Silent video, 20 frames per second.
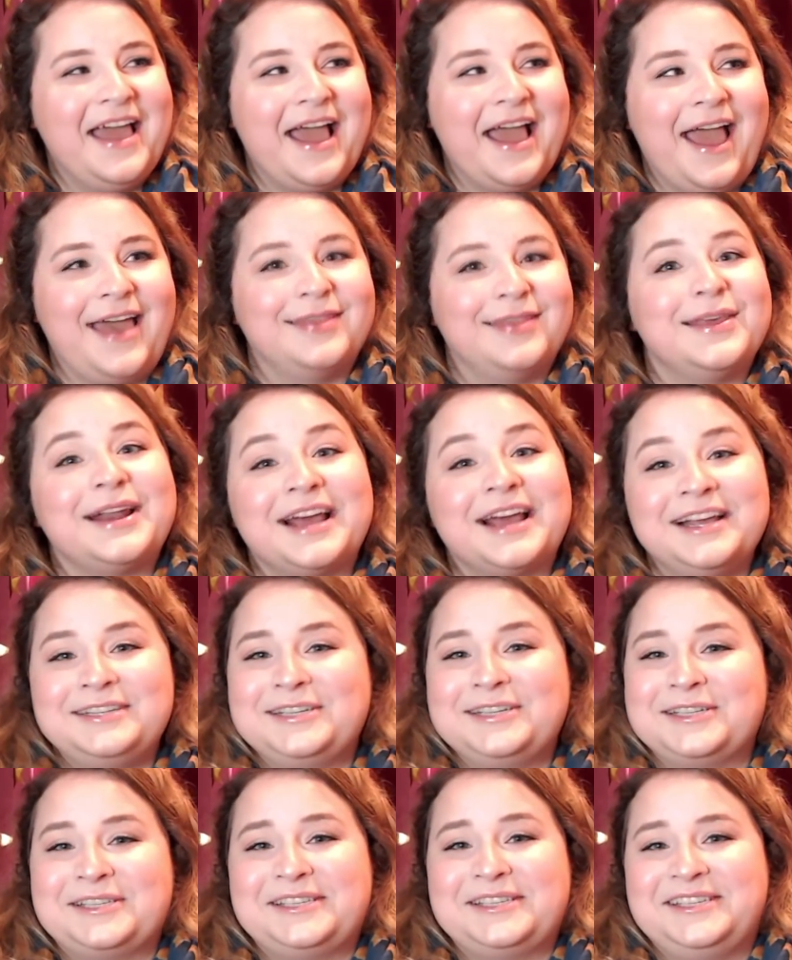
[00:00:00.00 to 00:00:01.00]
And then I
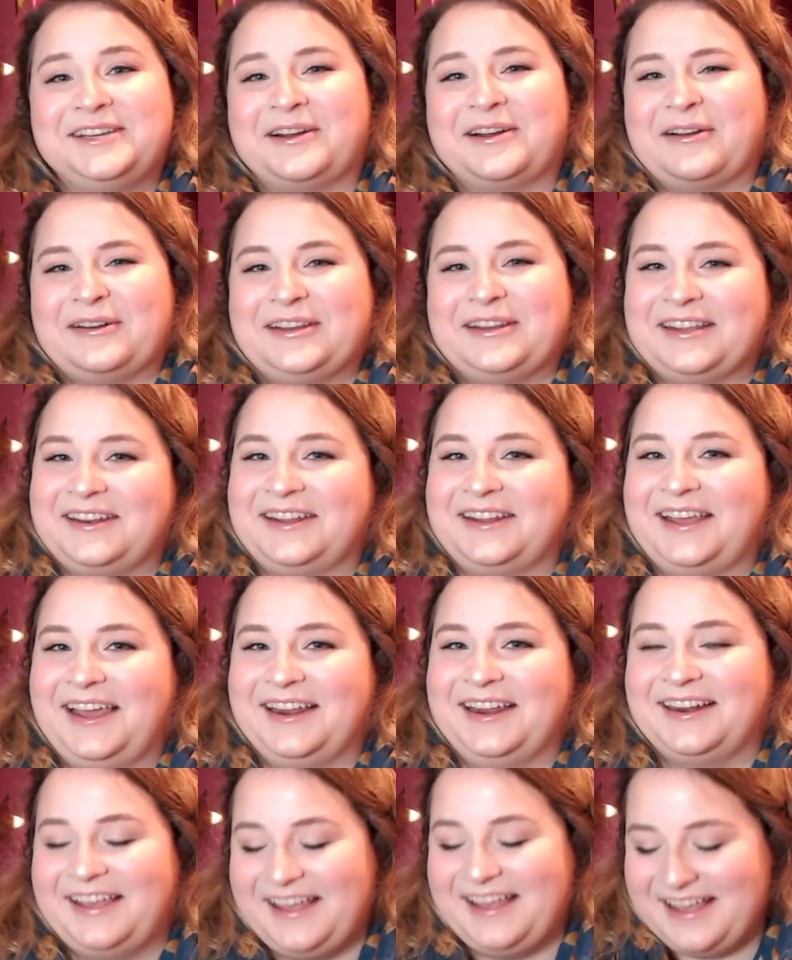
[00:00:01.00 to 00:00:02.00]
just started it.
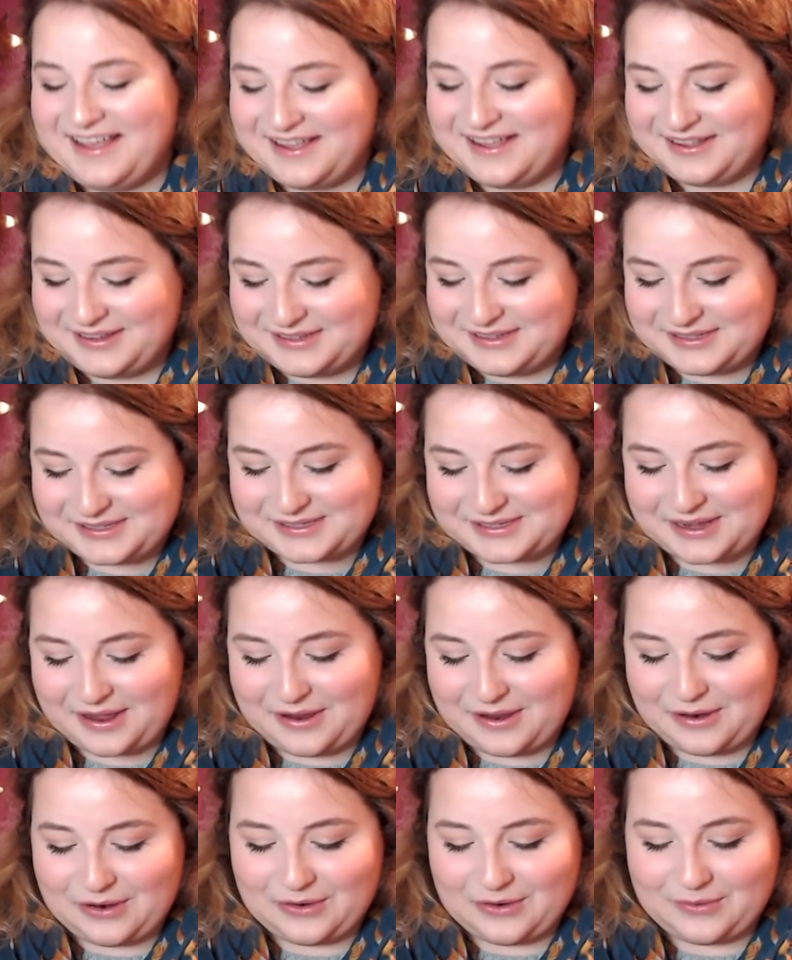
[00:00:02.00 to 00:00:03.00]

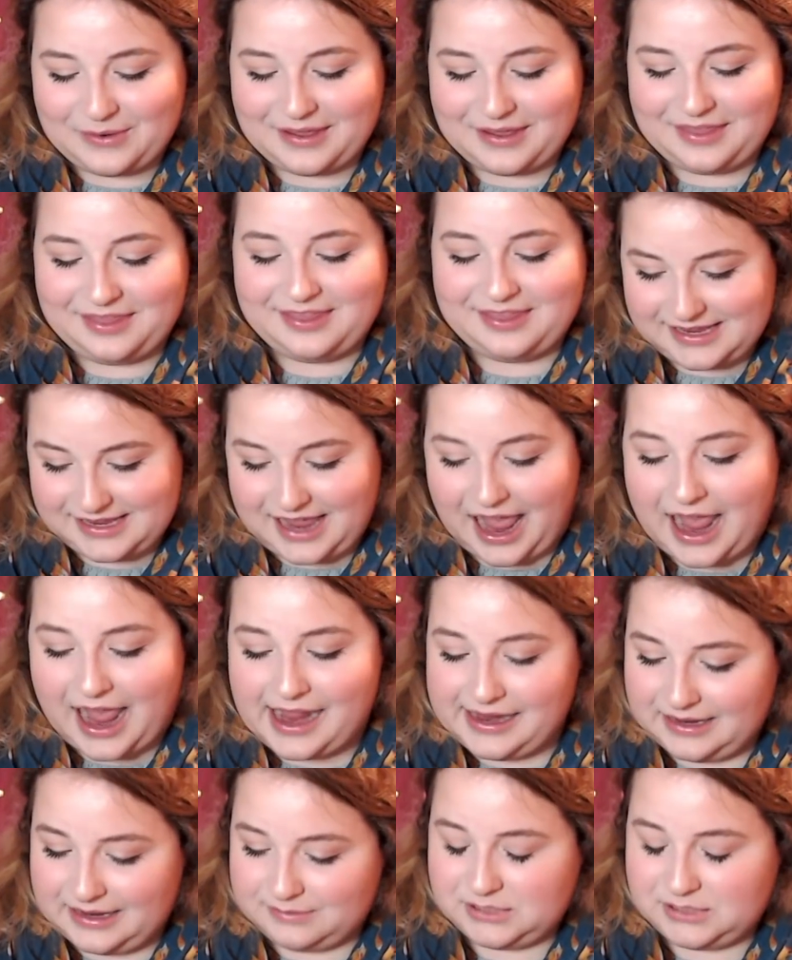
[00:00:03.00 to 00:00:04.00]
So I
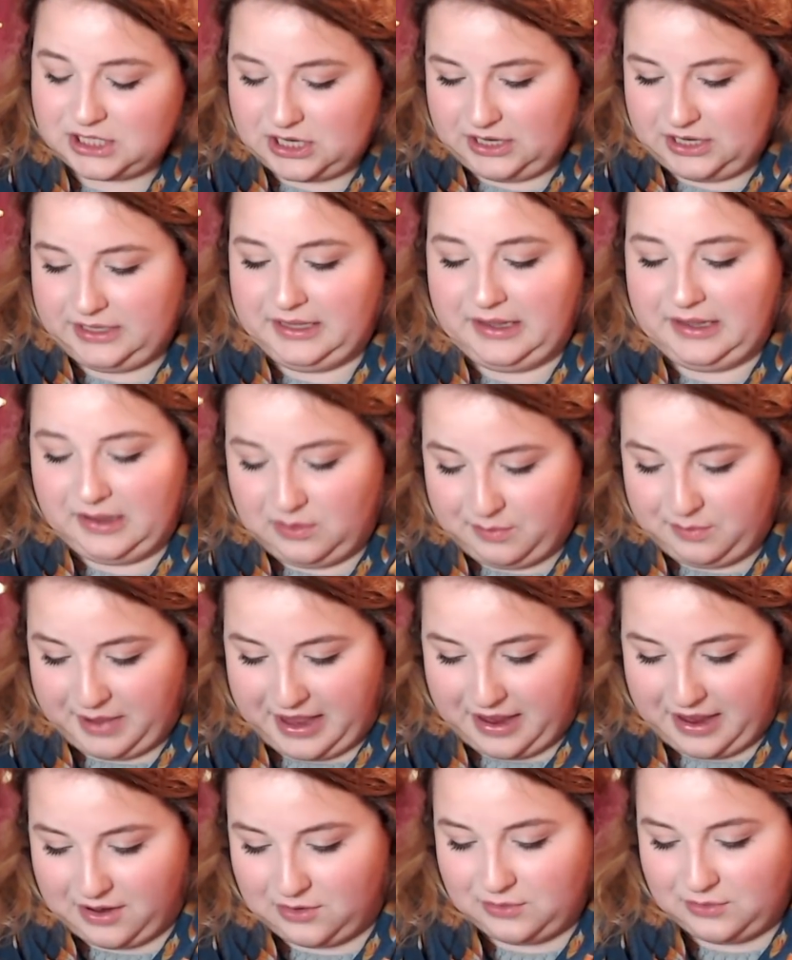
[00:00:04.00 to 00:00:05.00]
am talking
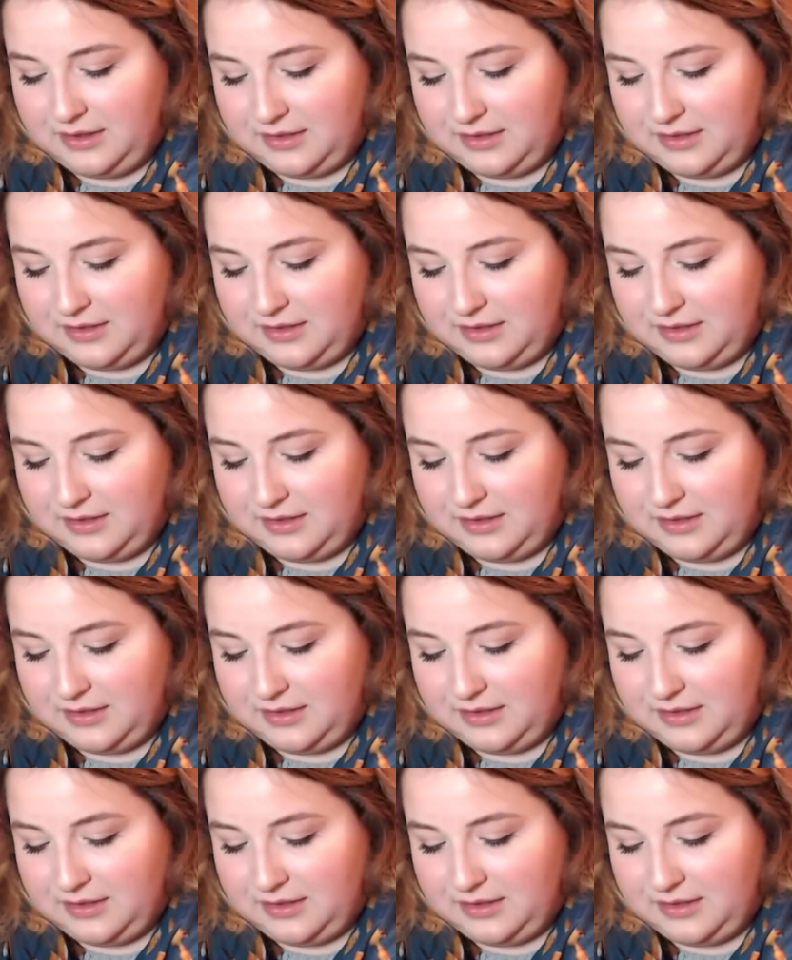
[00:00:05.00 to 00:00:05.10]
about